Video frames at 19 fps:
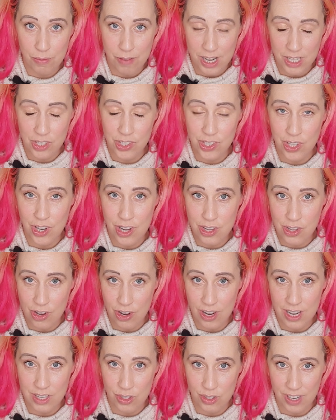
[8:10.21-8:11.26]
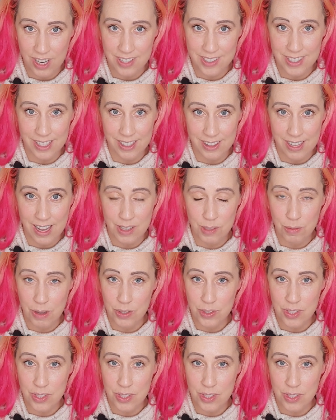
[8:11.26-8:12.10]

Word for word: register your interest in that as well.